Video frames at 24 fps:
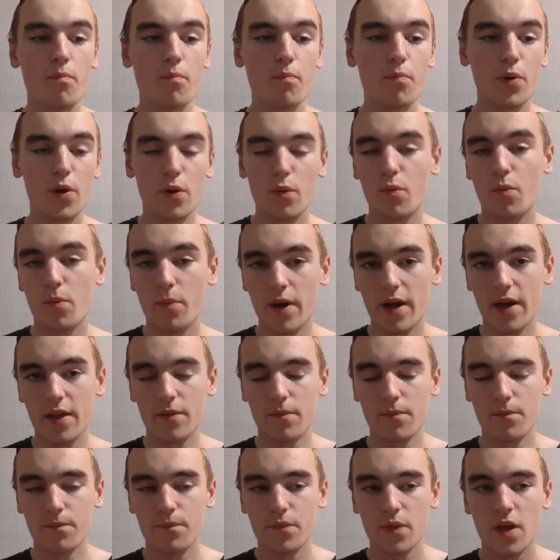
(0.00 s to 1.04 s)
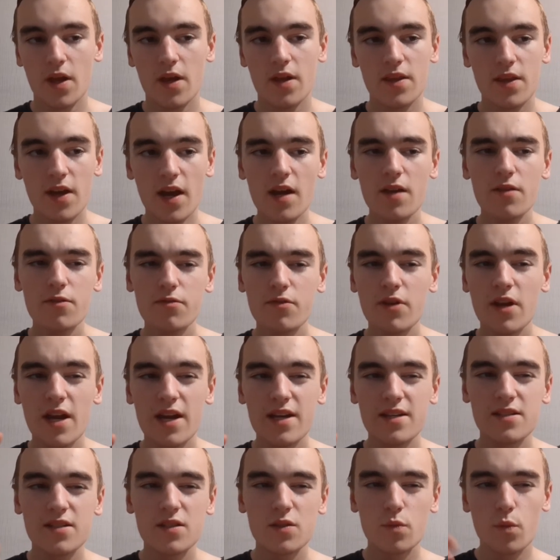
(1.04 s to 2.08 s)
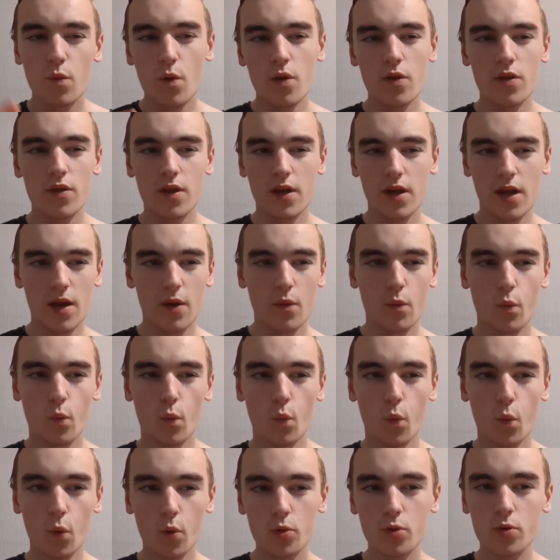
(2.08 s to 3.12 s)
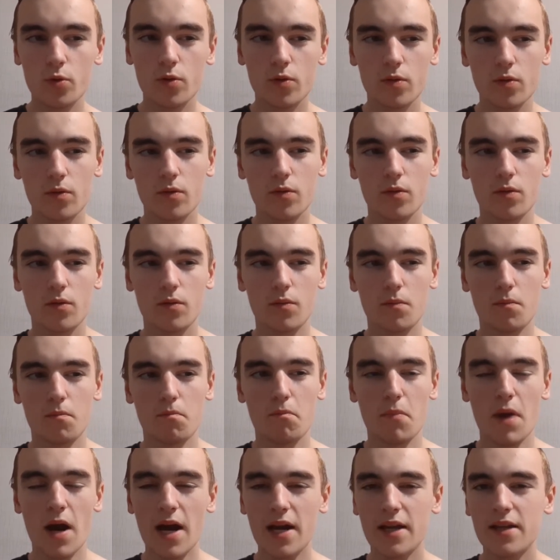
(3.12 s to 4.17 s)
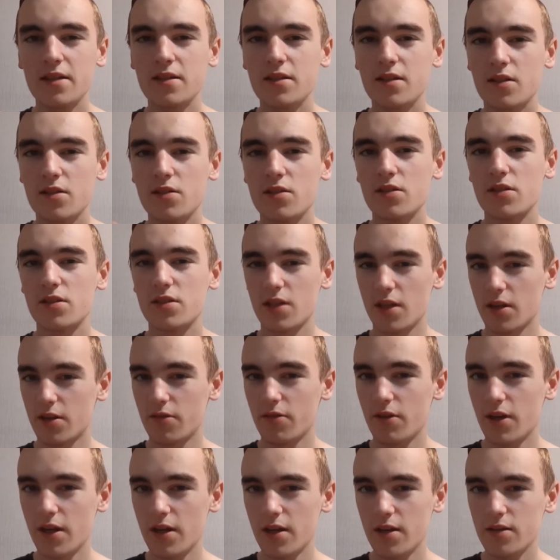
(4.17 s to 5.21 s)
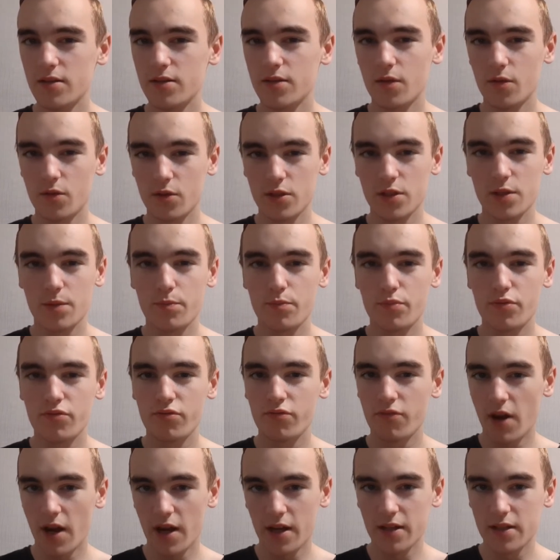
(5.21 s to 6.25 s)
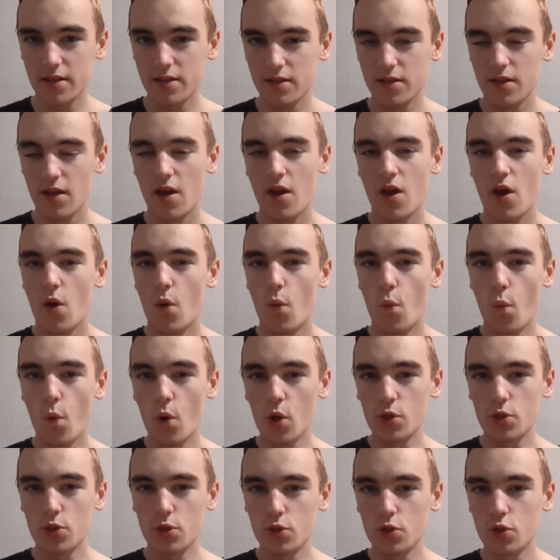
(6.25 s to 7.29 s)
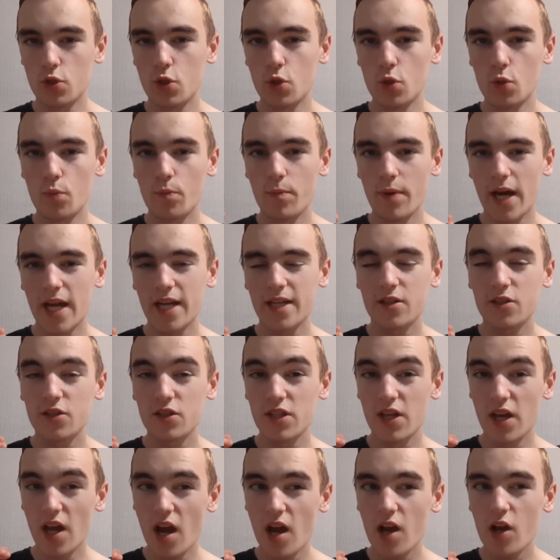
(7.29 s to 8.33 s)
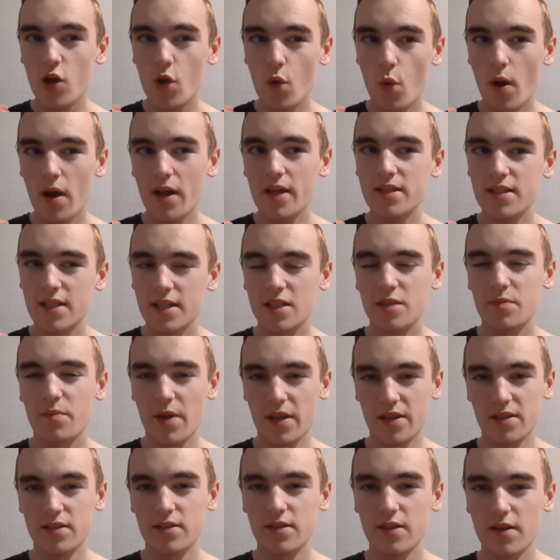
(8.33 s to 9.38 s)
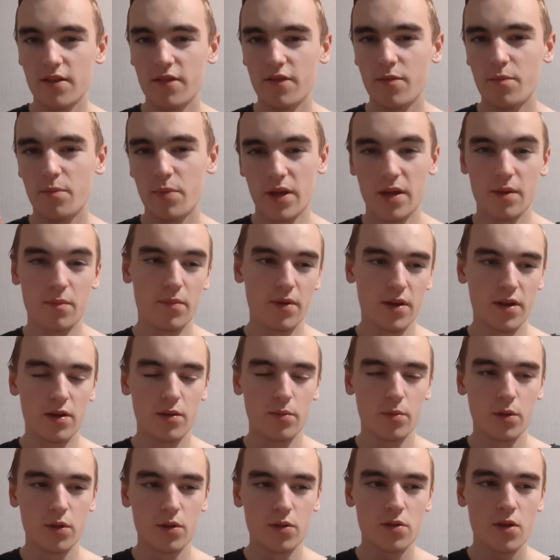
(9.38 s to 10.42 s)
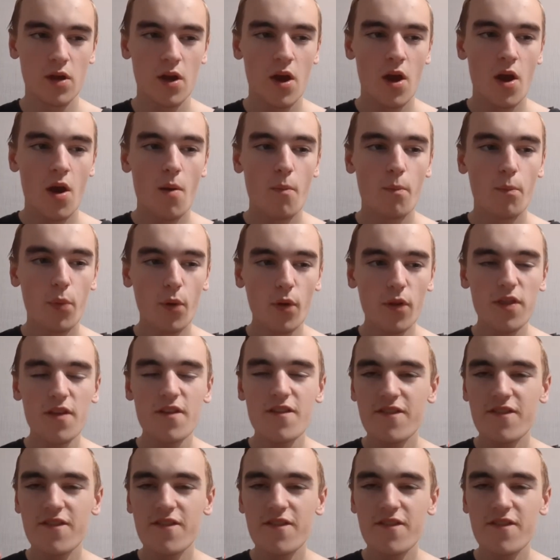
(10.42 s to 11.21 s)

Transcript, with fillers: but I wouldn't buy them. The i3S is one that I wouldn't mind considering as long as the price wasn't too bad because they are quite expensive being BMWs but they're